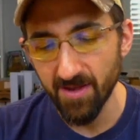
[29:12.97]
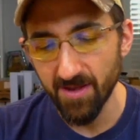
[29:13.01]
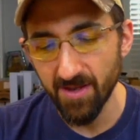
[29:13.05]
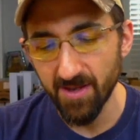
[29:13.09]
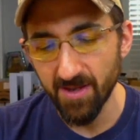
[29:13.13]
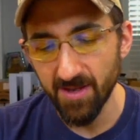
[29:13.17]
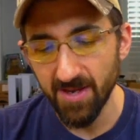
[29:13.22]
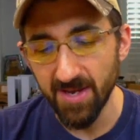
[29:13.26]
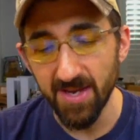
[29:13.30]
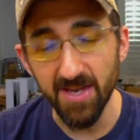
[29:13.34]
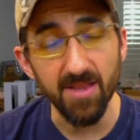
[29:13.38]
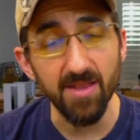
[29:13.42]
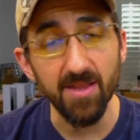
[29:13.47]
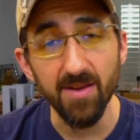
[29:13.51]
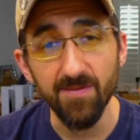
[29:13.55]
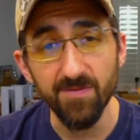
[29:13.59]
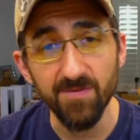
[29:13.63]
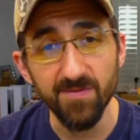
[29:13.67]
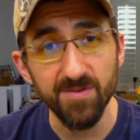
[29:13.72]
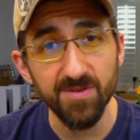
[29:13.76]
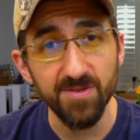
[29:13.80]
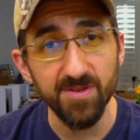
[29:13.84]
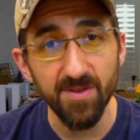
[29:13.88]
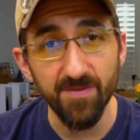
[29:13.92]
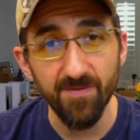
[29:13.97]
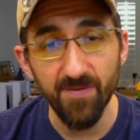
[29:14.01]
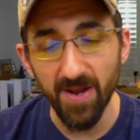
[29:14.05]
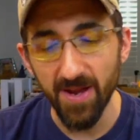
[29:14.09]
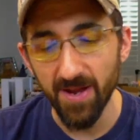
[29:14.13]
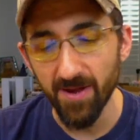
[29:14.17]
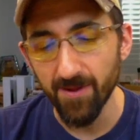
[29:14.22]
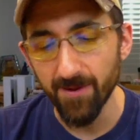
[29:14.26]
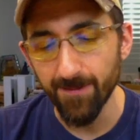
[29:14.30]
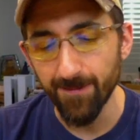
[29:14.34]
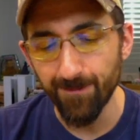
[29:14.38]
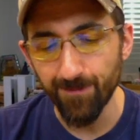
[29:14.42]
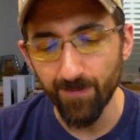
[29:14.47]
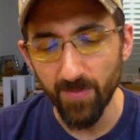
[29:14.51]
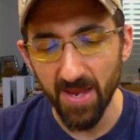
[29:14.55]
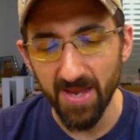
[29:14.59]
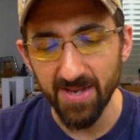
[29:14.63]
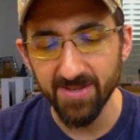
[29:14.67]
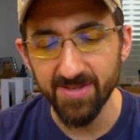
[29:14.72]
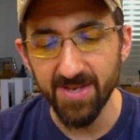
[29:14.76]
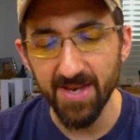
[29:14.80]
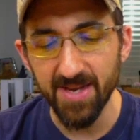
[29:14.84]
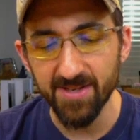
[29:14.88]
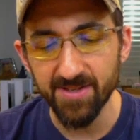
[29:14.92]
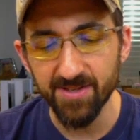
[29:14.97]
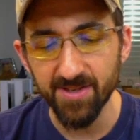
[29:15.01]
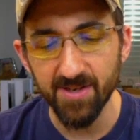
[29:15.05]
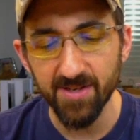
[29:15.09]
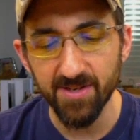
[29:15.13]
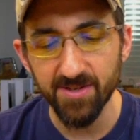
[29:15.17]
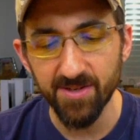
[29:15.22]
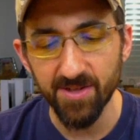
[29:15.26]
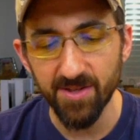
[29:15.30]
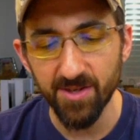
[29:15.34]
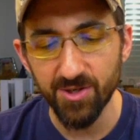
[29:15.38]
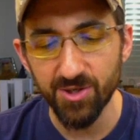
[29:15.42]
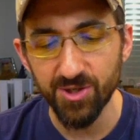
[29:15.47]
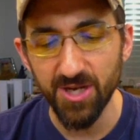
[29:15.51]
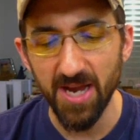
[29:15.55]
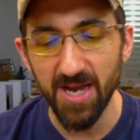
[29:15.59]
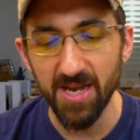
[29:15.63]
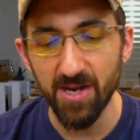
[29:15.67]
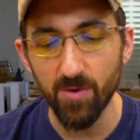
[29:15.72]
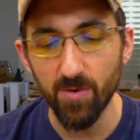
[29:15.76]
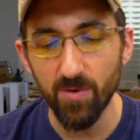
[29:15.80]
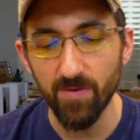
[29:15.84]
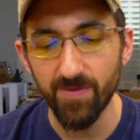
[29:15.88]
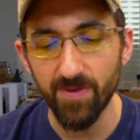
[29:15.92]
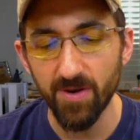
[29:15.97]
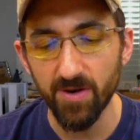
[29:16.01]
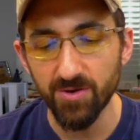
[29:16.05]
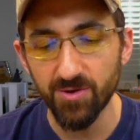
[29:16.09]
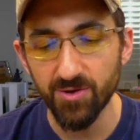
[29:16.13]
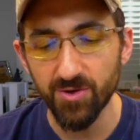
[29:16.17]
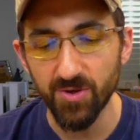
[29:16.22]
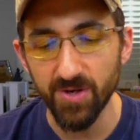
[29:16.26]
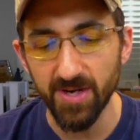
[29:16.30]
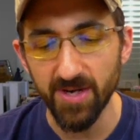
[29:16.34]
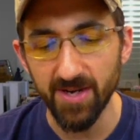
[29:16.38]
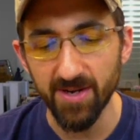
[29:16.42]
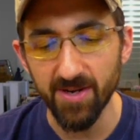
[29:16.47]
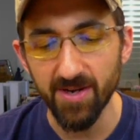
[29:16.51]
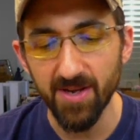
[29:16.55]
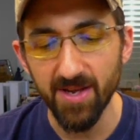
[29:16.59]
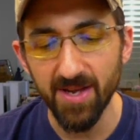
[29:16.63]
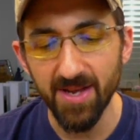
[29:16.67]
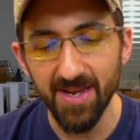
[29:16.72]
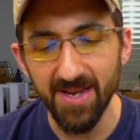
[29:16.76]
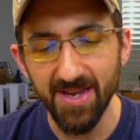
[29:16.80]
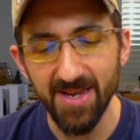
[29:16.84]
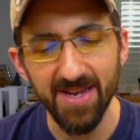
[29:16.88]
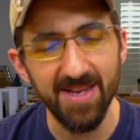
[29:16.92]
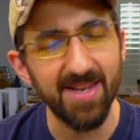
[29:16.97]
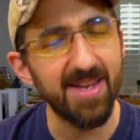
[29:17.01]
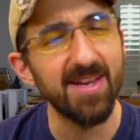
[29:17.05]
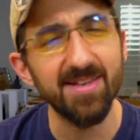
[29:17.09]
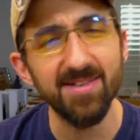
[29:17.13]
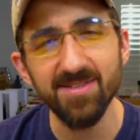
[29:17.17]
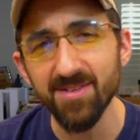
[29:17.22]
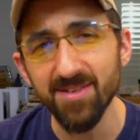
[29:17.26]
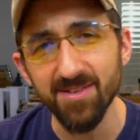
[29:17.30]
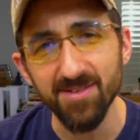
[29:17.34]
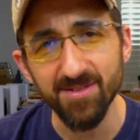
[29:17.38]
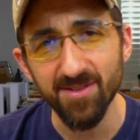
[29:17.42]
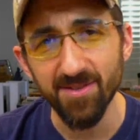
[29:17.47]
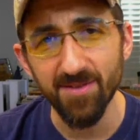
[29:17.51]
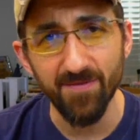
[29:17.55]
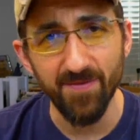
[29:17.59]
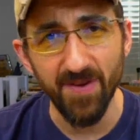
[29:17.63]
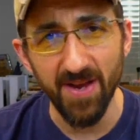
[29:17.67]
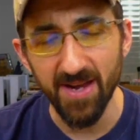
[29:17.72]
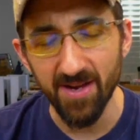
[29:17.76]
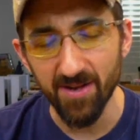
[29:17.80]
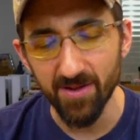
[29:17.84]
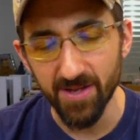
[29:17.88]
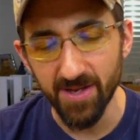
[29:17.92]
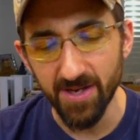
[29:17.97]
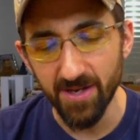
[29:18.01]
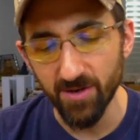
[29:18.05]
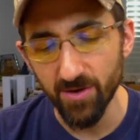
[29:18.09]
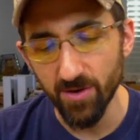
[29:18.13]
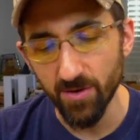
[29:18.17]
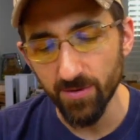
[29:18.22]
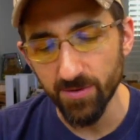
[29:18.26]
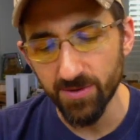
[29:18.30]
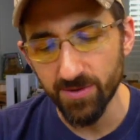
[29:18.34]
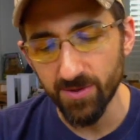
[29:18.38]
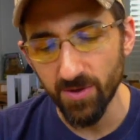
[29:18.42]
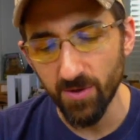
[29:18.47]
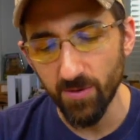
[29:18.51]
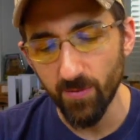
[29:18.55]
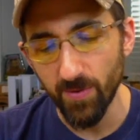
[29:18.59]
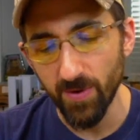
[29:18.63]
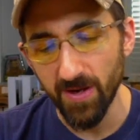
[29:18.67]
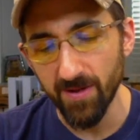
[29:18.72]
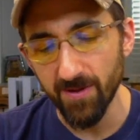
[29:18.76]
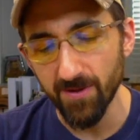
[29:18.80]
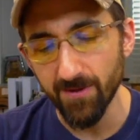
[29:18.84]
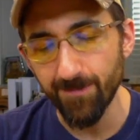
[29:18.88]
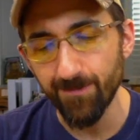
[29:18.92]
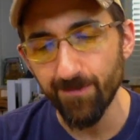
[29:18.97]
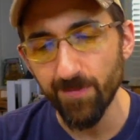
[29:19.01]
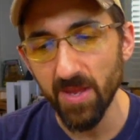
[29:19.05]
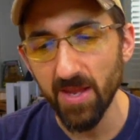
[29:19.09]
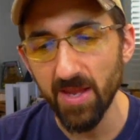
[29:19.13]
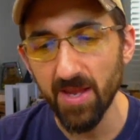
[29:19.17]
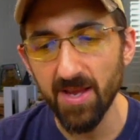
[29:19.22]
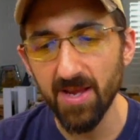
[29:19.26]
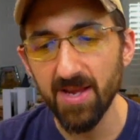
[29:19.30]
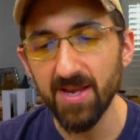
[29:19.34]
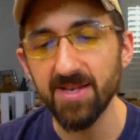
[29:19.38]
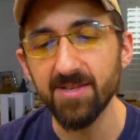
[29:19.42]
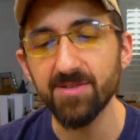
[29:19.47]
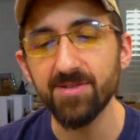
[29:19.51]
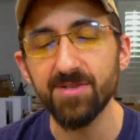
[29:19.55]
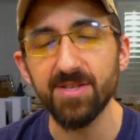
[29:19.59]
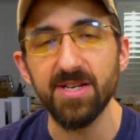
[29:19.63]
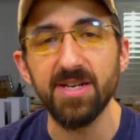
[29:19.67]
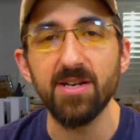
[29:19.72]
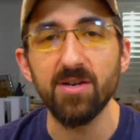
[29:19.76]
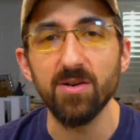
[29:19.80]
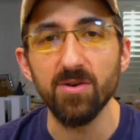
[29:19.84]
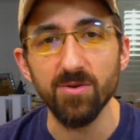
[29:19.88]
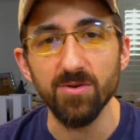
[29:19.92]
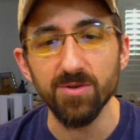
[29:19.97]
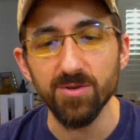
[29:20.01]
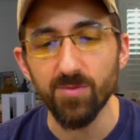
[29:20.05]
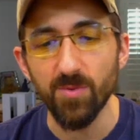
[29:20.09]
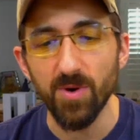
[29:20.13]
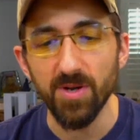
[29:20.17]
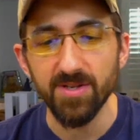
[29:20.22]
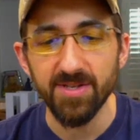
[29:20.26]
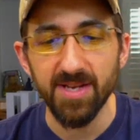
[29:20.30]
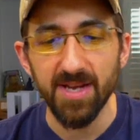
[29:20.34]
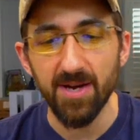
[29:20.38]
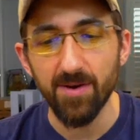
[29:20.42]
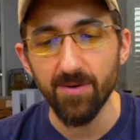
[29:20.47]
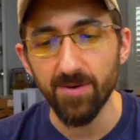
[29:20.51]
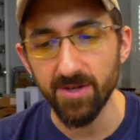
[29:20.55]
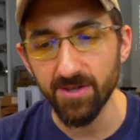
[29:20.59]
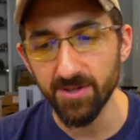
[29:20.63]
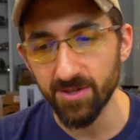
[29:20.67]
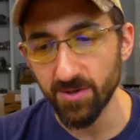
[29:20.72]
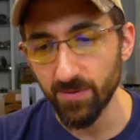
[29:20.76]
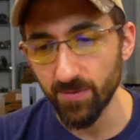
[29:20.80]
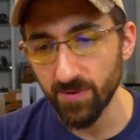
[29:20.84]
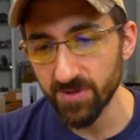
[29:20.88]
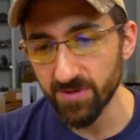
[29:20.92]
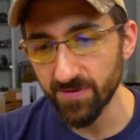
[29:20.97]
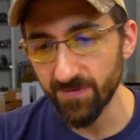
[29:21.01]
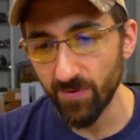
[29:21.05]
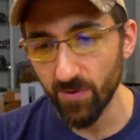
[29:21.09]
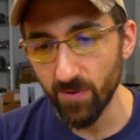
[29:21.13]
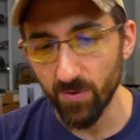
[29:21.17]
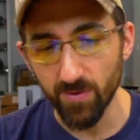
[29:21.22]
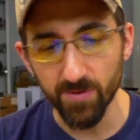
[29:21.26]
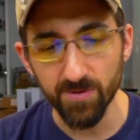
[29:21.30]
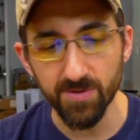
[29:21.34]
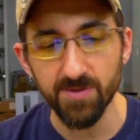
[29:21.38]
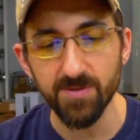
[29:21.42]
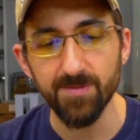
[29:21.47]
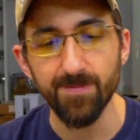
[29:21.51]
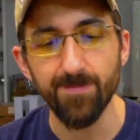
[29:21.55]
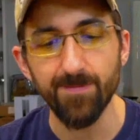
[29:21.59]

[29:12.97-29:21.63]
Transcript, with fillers: He lifts the veil and takes it into the shadow of their tree. He kisses the veil he knows so well. His tears run down into its folds.